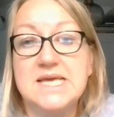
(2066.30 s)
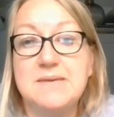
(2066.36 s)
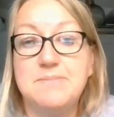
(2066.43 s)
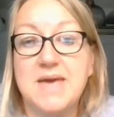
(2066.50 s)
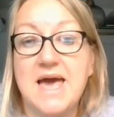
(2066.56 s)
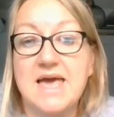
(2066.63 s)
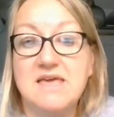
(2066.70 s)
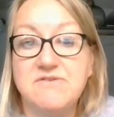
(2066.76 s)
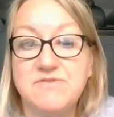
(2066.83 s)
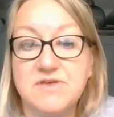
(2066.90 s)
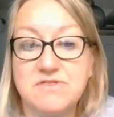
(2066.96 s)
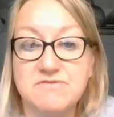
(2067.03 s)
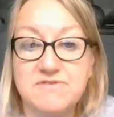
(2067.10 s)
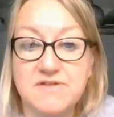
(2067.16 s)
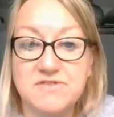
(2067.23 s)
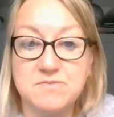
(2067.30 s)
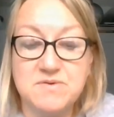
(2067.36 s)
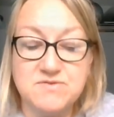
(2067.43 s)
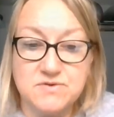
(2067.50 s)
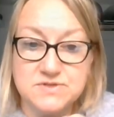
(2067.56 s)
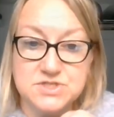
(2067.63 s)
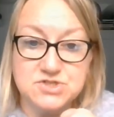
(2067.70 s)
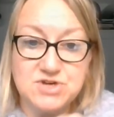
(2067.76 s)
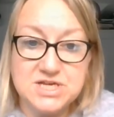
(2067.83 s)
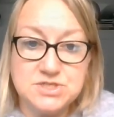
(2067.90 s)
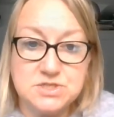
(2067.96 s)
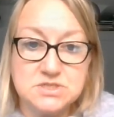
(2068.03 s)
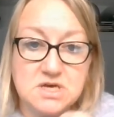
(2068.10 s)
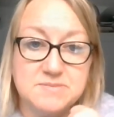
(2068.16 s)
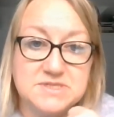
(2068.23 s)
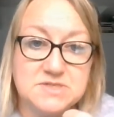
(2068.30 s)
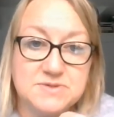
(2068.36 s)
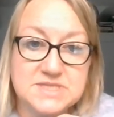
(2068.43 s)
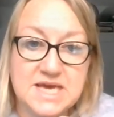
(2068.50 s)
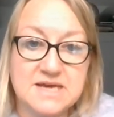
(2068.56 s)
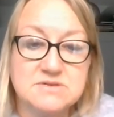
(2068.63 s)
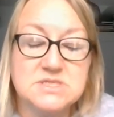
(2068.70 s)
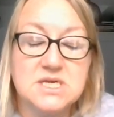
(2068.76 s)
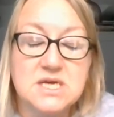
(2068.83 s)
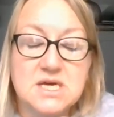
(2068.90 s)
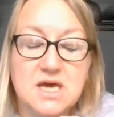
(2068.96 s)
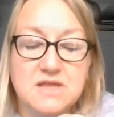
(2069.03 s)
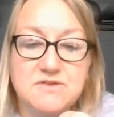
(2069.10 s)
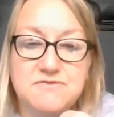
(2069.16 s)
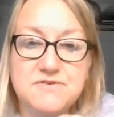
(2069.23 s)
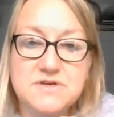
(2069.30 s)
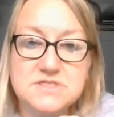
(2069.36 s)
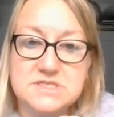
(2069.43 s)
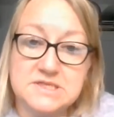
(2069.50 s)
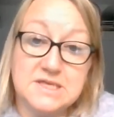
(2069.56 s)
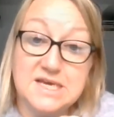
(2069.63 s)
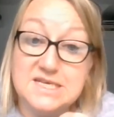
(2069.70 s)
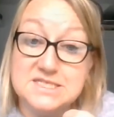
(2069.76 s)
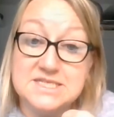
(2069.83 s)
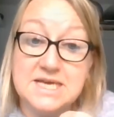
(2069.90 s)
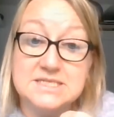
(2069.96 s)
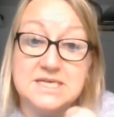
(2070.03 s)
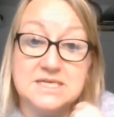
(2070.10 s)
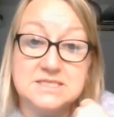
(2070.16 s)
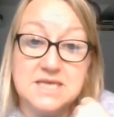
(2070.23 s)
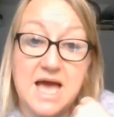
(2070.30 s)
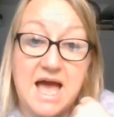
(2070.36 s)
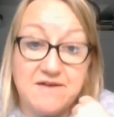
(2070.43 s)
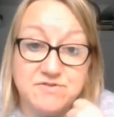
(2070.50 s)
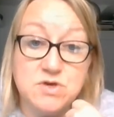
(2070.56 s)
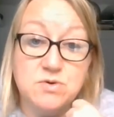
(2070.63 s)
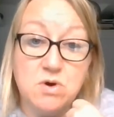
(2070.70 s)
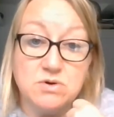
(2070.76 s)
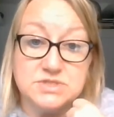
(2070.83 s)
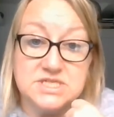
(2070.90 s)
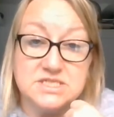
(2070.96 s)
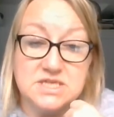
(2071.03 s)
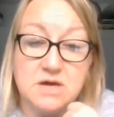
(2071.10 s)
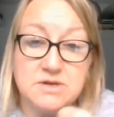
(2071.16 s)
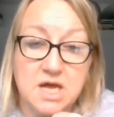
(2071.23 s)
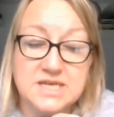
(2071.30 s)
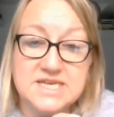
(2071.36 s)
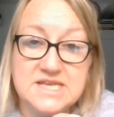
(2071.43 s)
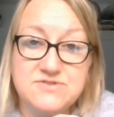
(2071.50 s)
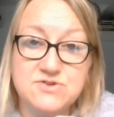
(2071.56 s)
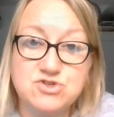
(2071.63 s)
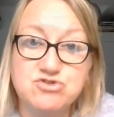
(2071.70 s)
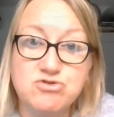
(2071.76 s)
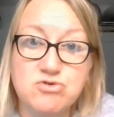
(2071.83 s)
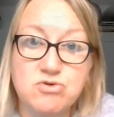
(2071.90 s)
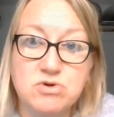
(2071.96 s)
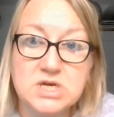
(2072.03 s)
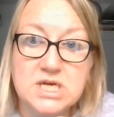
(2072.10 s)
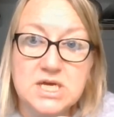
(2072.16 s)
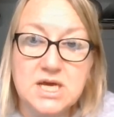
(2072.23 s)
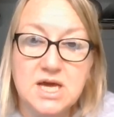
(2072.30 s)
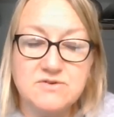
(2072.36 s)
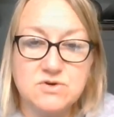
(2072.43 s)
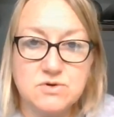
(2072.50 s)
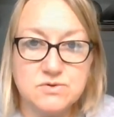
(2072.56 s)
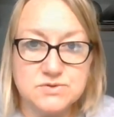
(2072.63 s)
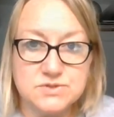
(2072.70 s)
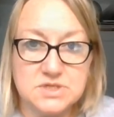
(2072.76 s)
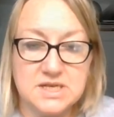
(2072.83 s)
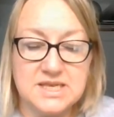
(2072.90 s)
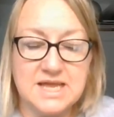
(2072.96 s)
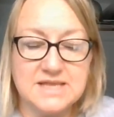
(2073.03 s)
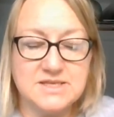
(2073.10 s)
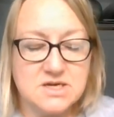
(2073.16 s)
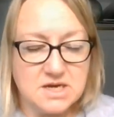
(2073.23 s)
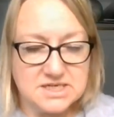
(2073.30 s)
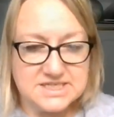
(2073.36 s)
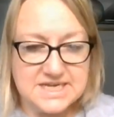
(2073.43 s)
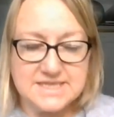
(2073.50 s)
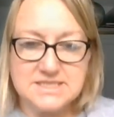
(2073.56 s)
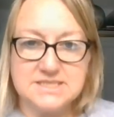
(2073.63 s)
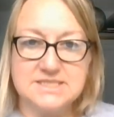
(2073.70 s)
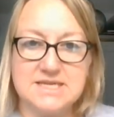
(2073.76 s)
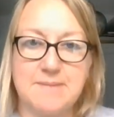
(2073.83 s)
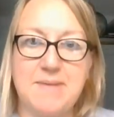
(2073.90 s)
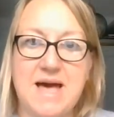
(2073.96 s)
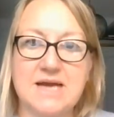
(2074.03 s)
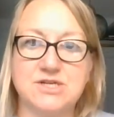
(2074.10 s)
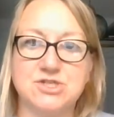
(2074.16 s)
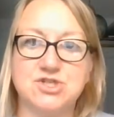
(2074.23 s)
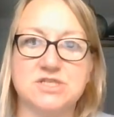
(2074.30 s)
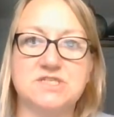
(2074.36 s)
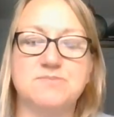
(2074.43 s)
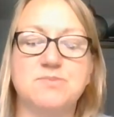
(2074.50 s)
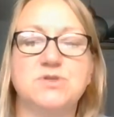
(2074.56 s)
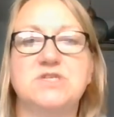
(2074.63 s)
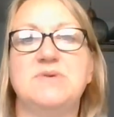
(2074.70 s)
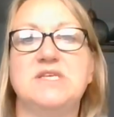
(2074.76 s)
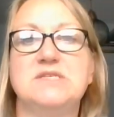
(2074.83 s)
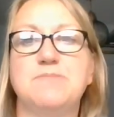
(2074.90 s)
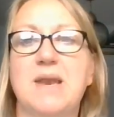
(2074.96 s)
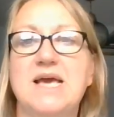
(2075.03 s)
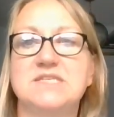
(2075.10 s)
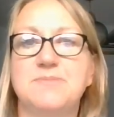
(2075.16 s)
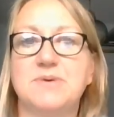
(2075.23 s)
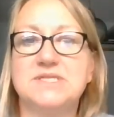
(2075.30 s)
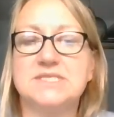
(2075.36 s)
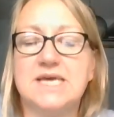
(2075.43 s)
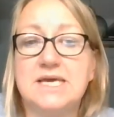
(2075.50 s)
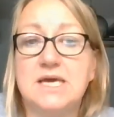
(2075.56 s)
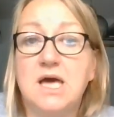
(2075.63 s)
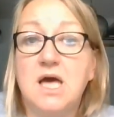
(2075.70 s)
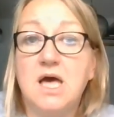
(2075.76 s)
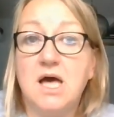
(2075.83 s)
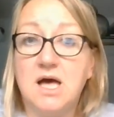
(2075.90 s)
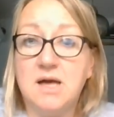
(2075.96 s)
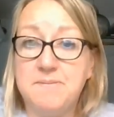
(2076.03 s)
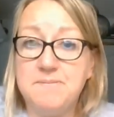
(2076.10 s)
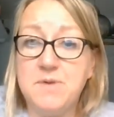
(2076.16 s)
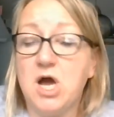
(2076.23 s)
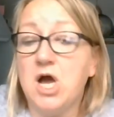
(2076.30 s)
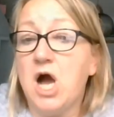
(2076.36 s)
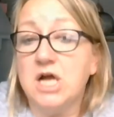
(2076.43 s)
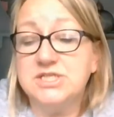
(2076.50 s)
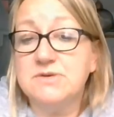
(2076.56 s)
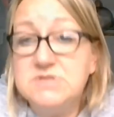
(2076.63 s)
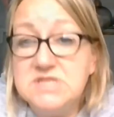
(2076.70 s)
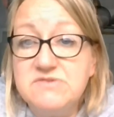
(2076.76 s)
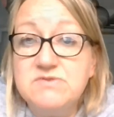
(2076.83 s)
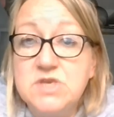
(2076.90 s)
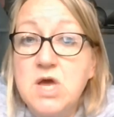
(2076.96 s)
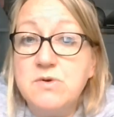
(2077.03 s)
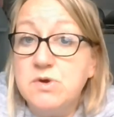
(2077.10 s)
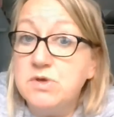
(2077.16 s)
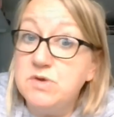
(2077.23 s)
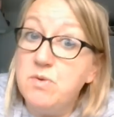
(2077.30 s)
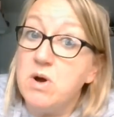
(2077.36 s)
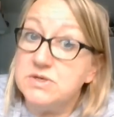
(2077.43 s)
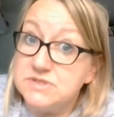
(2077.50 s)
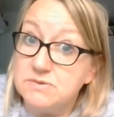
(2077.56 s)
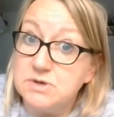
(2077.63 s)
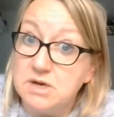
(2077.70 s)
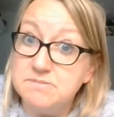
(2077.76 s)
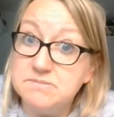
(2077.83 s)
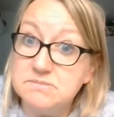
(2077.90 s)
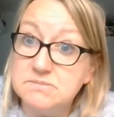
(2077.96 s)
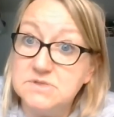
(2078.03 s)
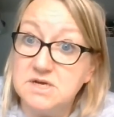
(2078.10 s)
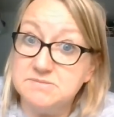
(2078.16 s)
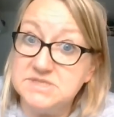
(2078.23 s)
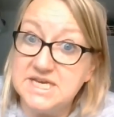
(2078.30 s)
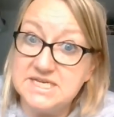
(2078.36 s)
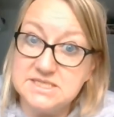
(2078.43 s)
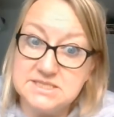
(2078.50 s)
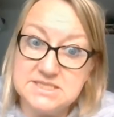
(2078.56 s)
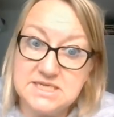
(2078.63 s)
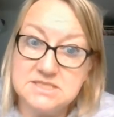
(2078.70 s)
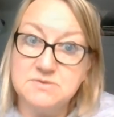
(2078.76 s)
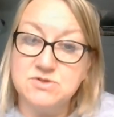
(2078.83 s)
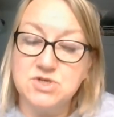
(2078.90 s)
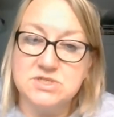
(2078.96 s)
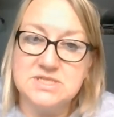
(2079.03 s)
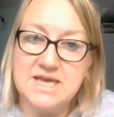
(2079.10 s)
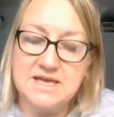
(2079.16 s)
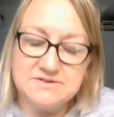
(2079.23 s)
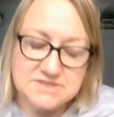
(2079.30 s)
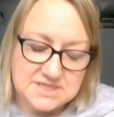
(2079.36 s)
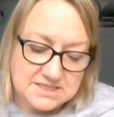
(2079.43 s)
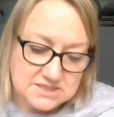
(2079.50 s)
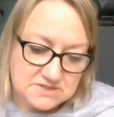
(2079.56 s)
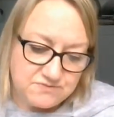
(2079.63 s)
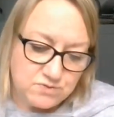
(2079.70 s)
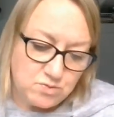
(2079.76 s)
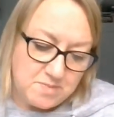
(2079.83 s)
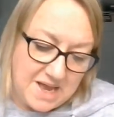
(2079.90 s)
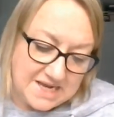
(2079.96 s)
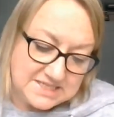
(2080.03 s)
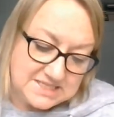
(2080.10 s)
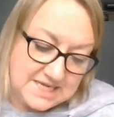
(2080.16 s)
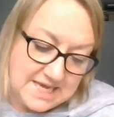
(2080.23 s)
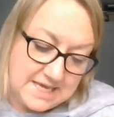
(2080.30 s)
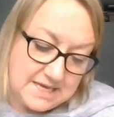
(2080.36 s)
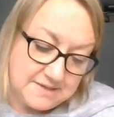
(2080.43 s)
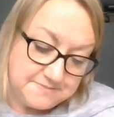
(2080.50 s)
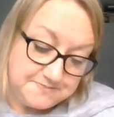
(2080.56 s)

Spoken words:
behaviour, the fact that we've got this stranger that's coming to his house, and the first thing that he says is, "Have you got it? I need the drawer." And of course, Lanyon kind of takes a step back and tries to put him in his place by saying, "I don't even know who you are, so come take a seat." So we're trying to get a sense of normality here.